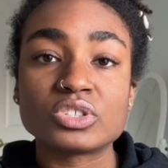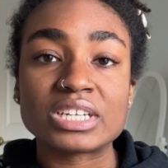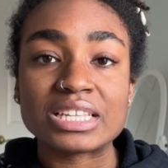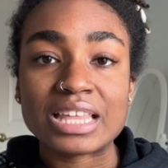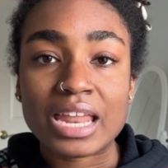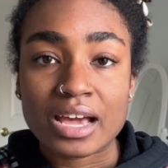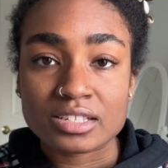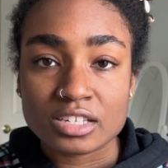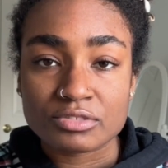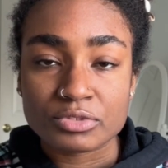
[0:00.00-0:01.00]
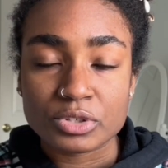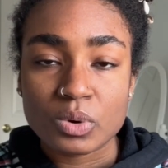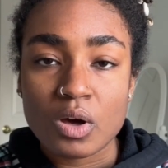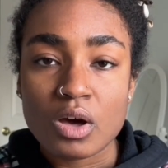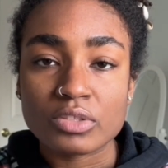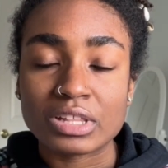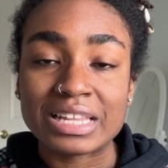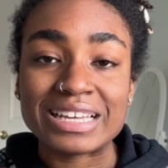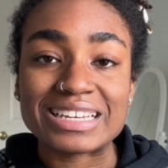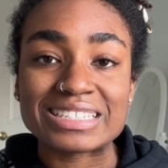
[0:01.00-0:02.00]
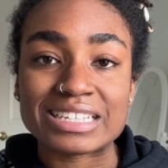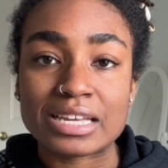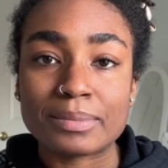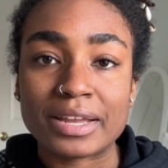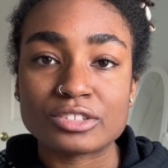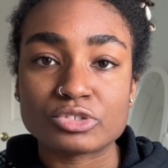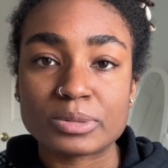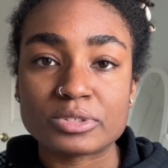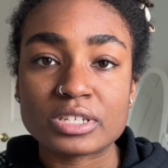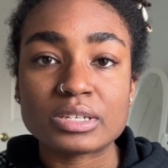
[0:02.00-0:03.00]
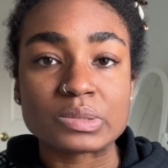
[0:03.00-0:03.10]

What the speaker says: So to get that access for you all, the link is in my description.